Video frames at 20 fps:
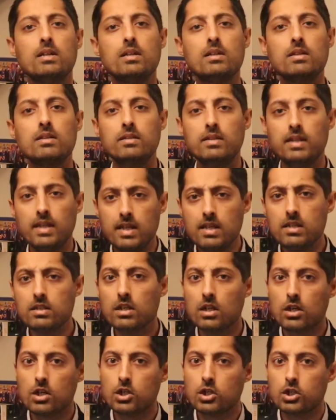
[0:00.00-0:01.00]
These
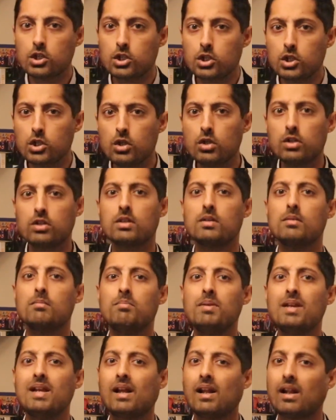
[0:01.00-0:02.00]
should
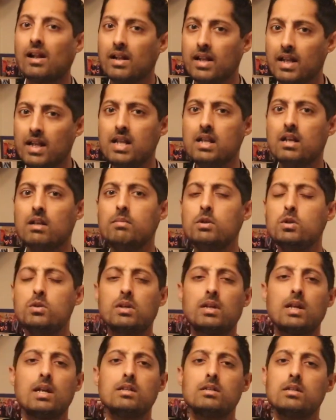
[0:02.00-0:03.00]
be clearly
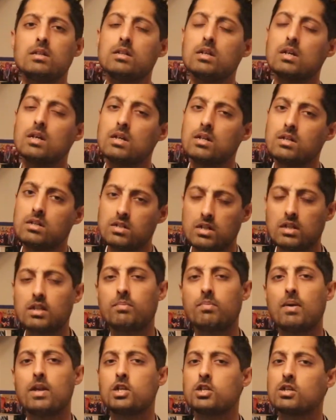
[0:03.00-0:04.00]
communicated to the
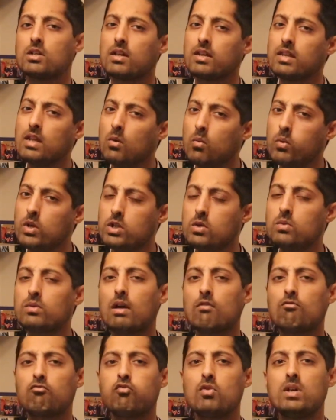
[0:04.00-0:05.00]
patient. I think we do
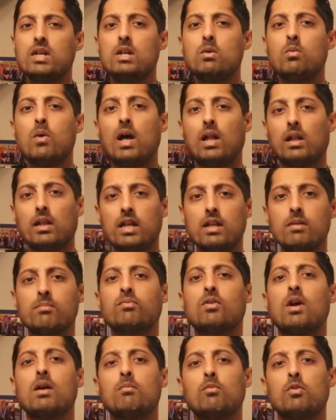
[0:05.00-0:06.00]
that really well in
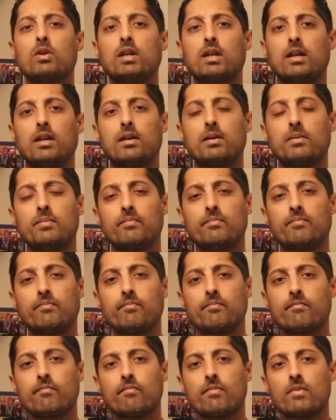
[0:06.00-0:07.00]
primary care.
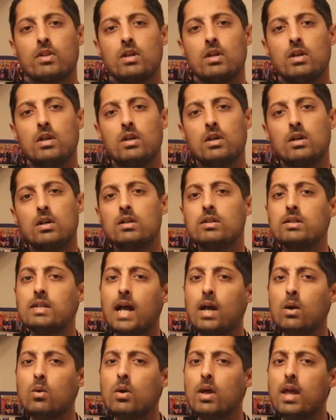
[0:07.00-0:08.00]

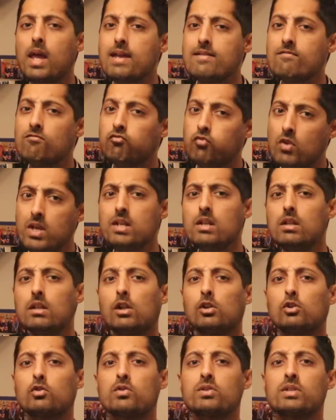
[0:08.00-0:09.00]
Now, a
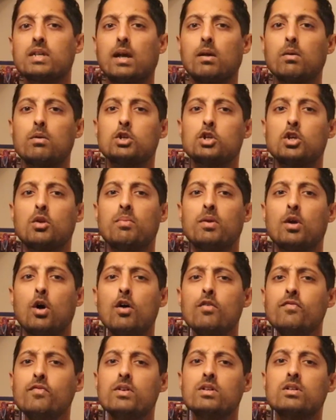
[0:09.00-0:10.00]
renal ultrasound should be
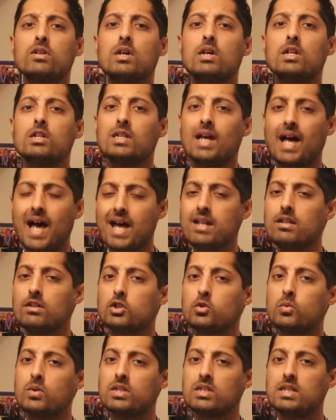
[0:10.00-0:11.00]
offered to
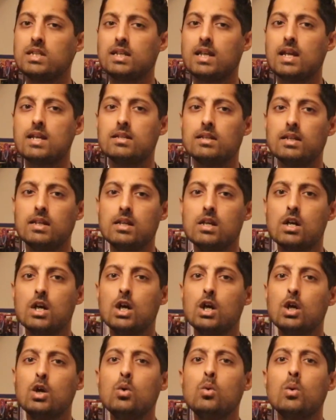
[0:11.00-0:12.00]
adults with CKD
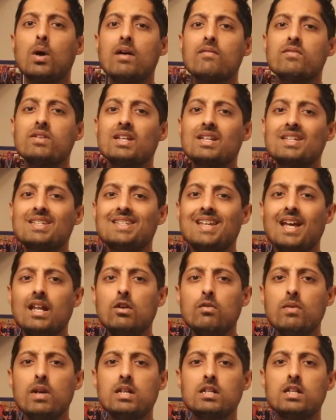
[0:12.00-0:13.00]
who have an
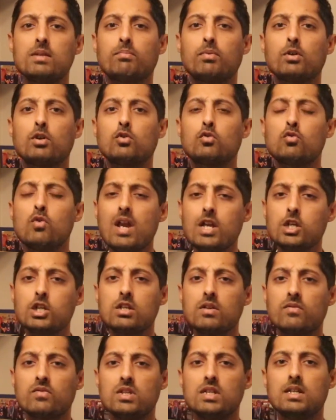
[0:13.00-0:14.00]
accelerated progression
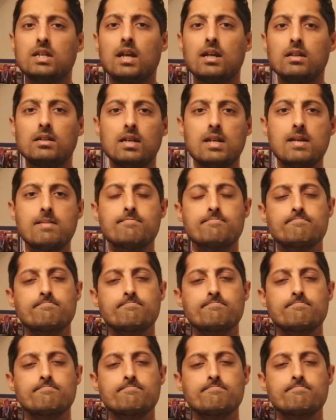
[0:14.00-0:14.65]
of CKD,